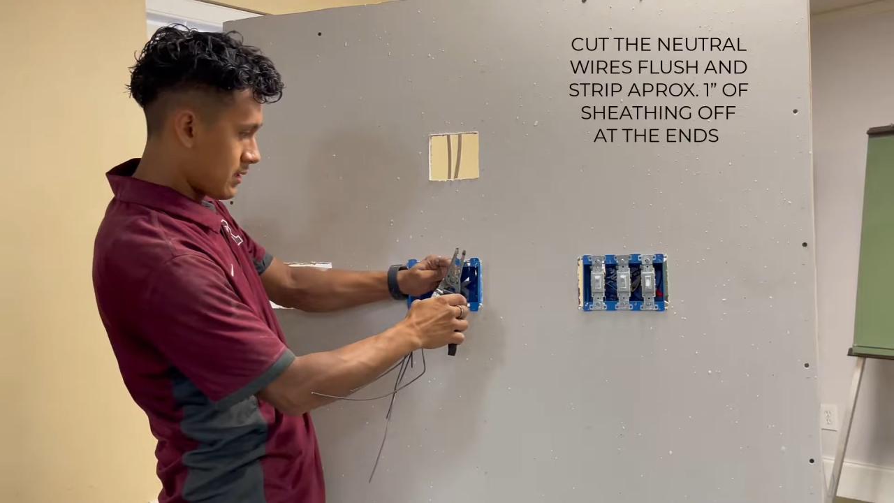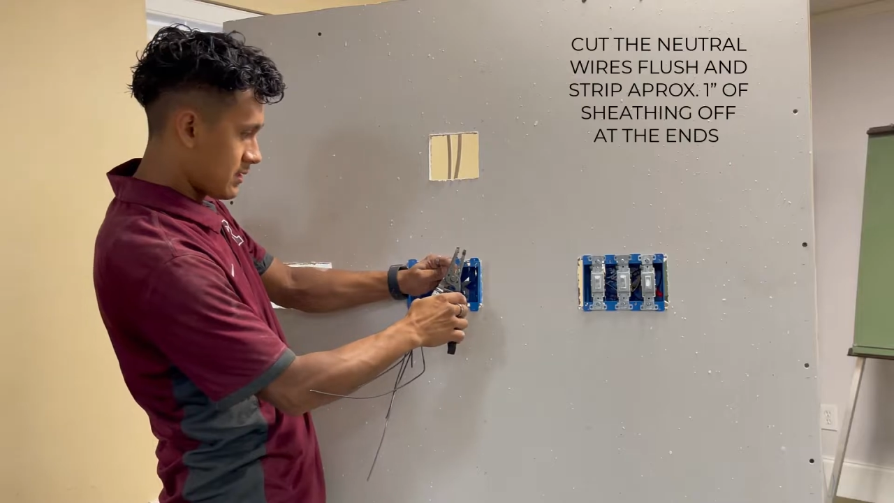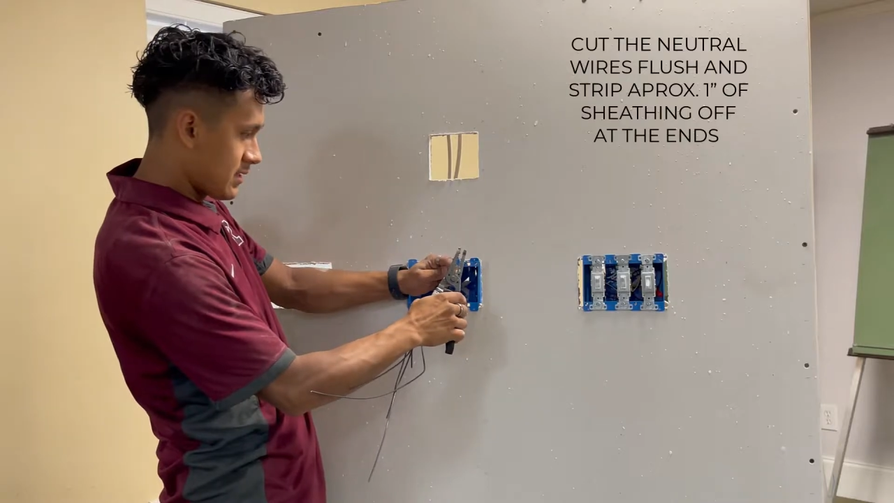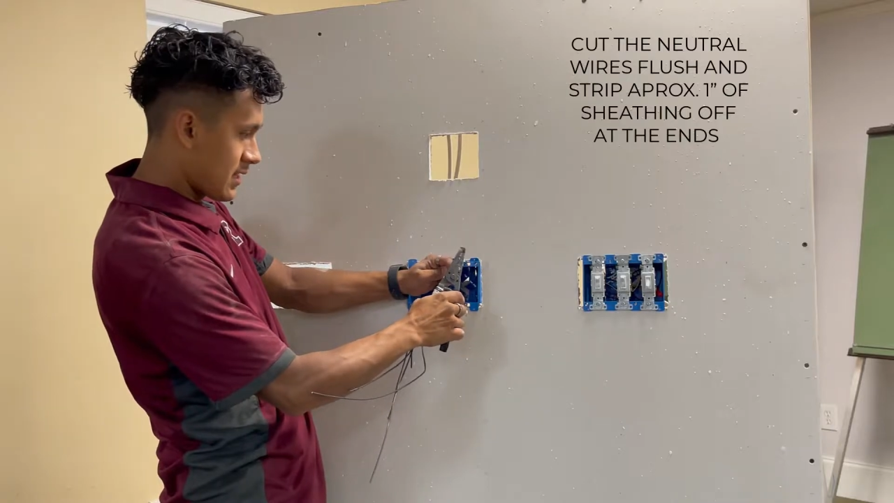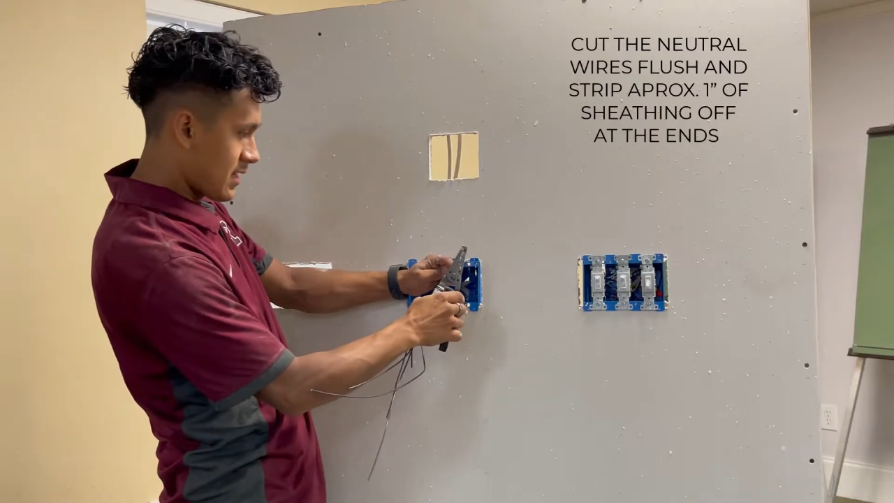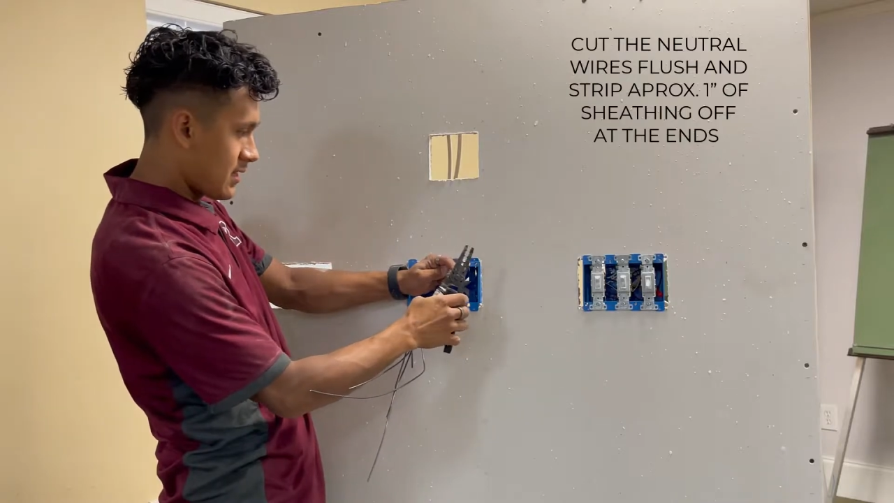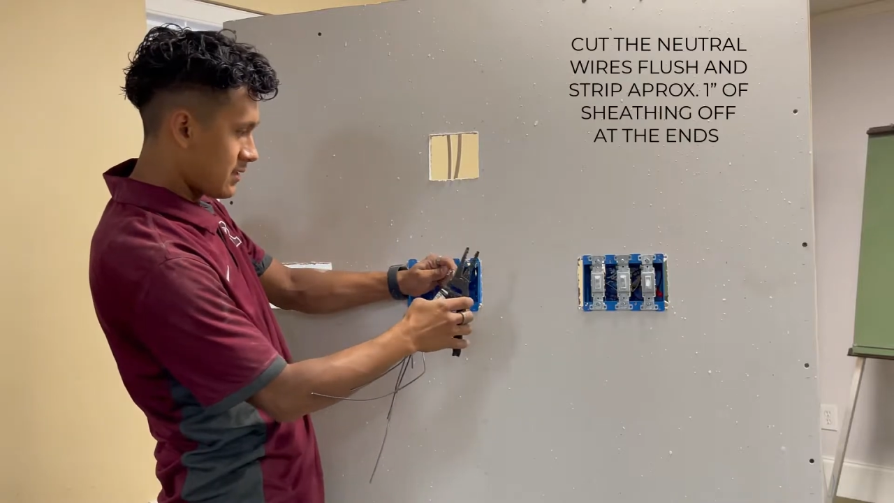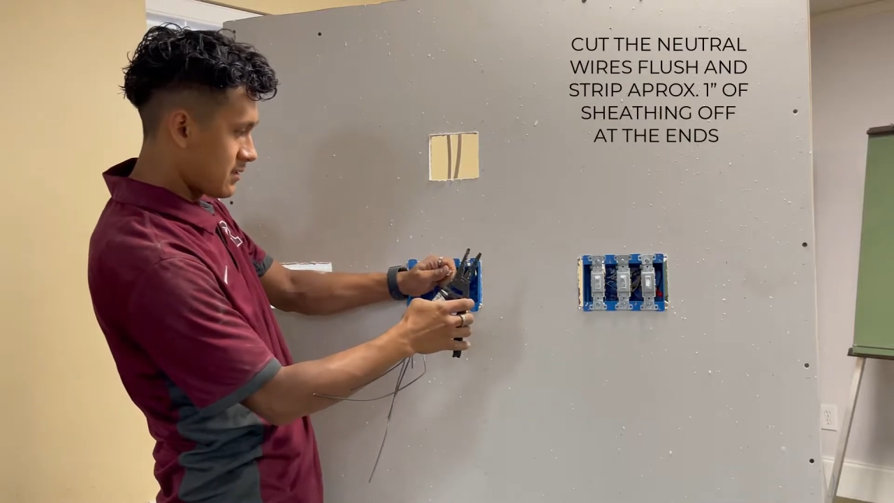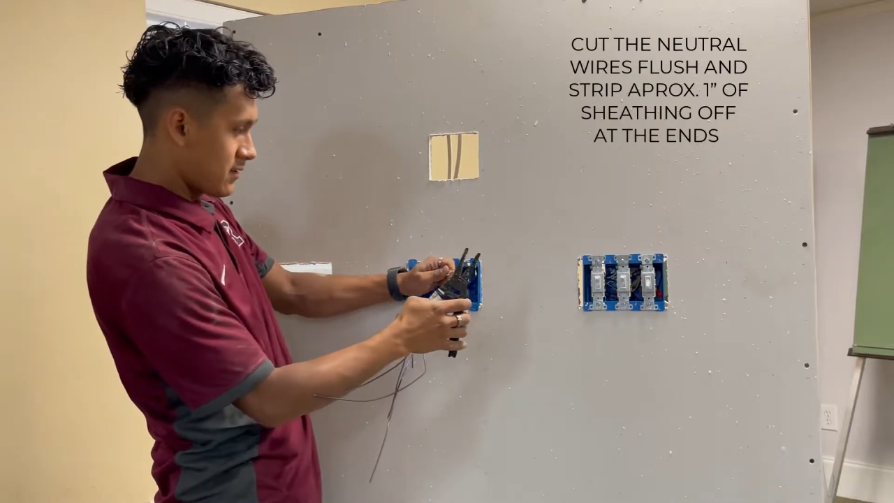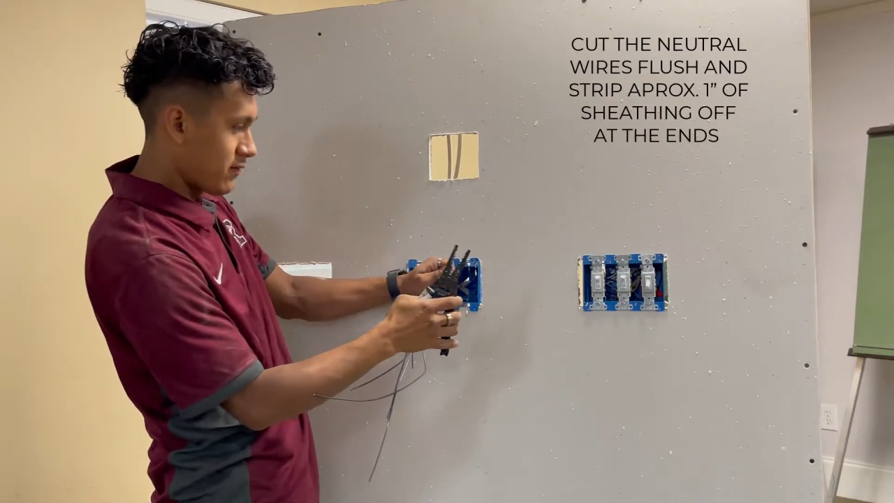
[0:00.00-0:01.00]

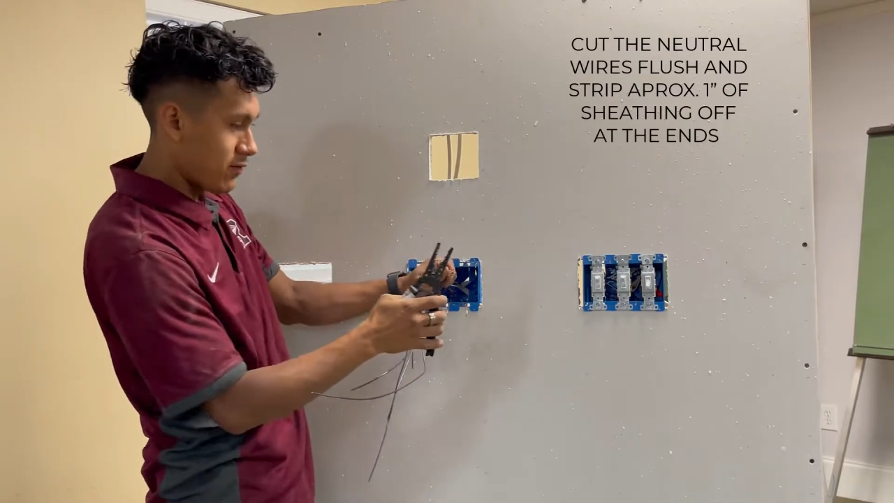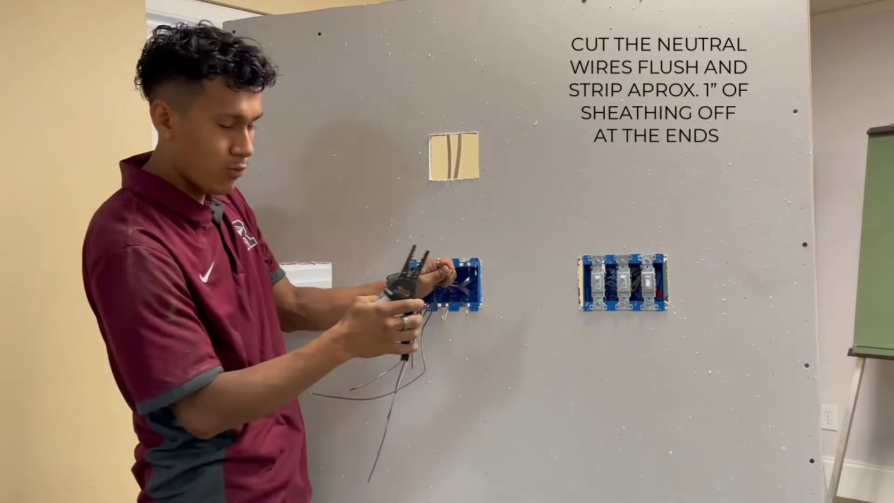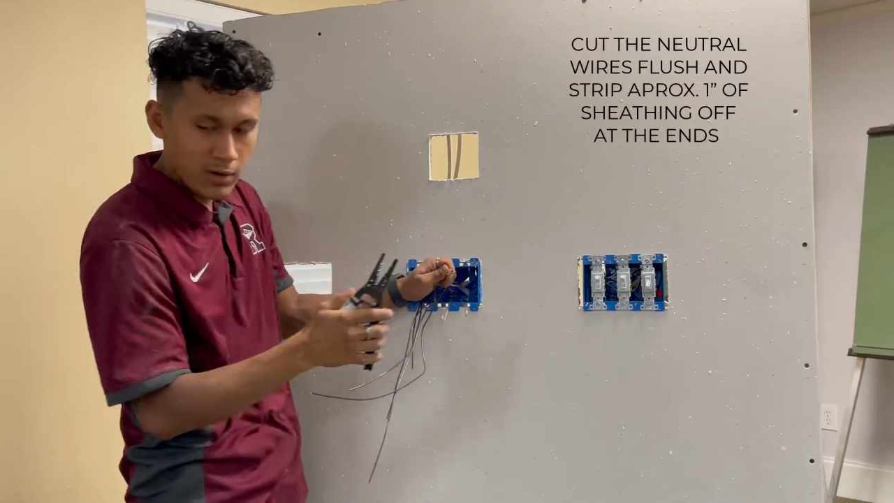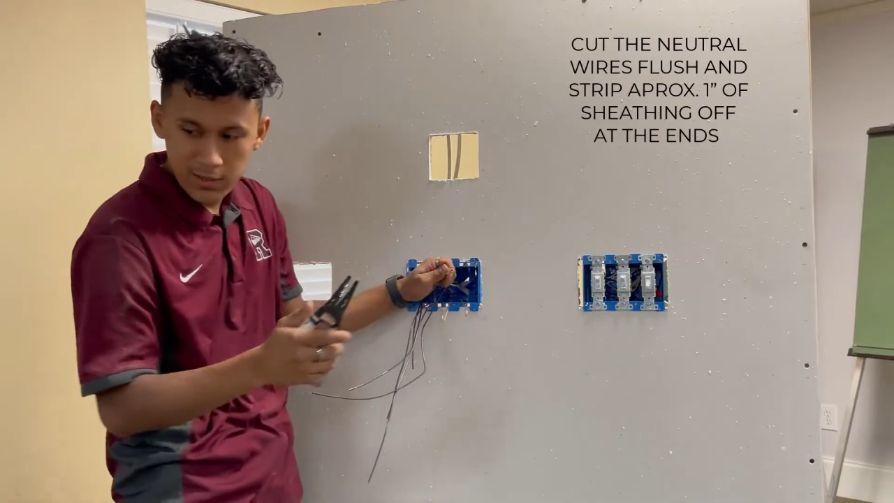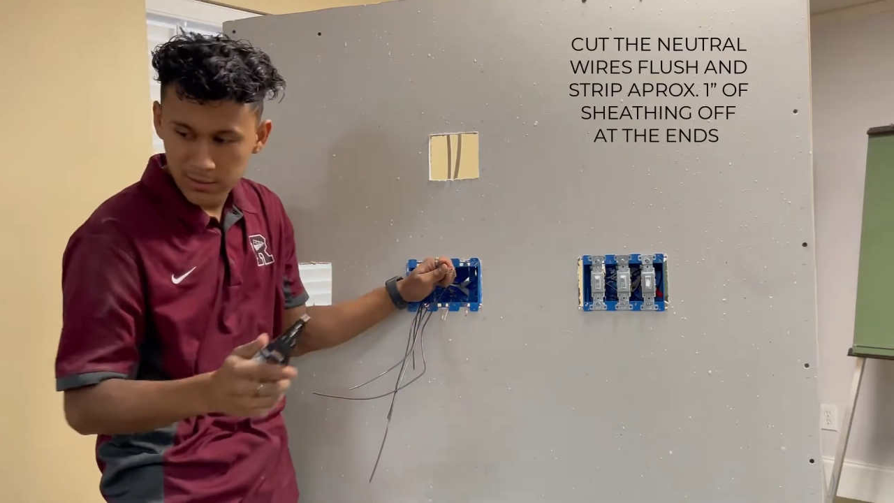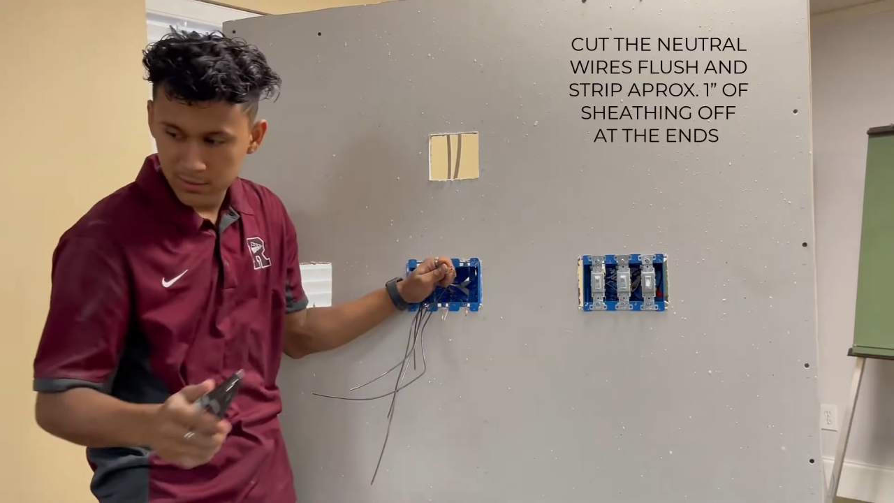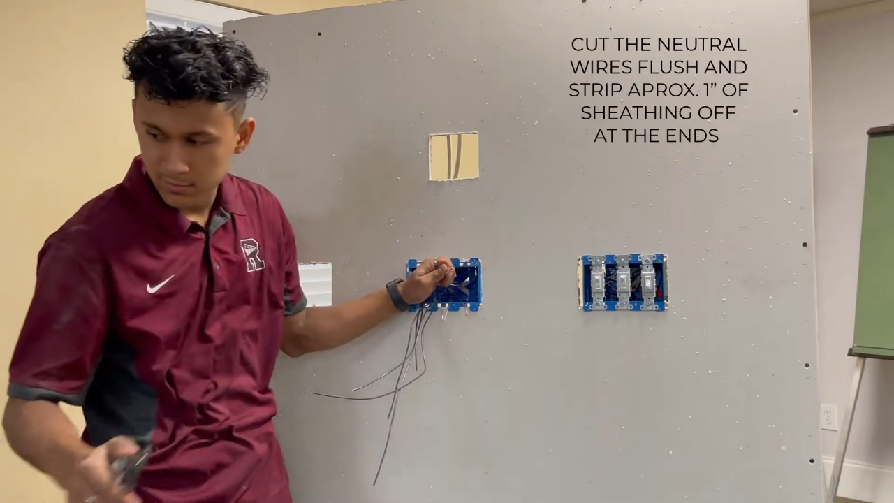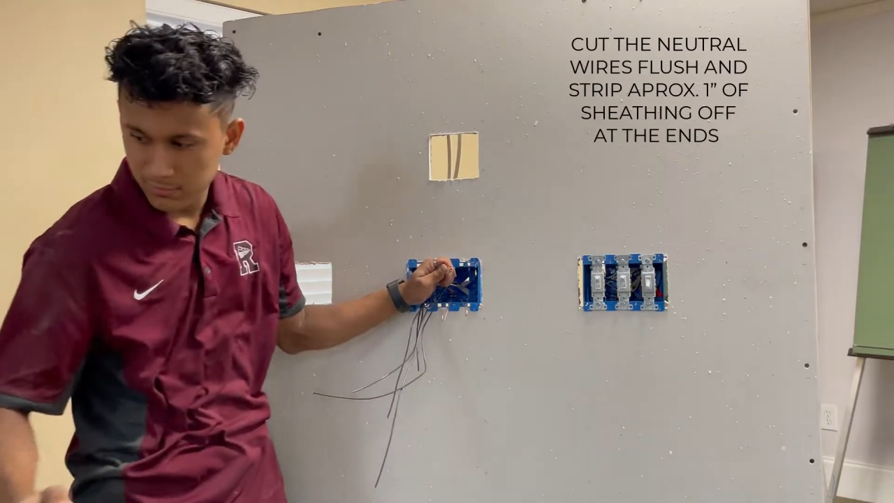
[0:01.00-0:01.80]
size of the wire nut,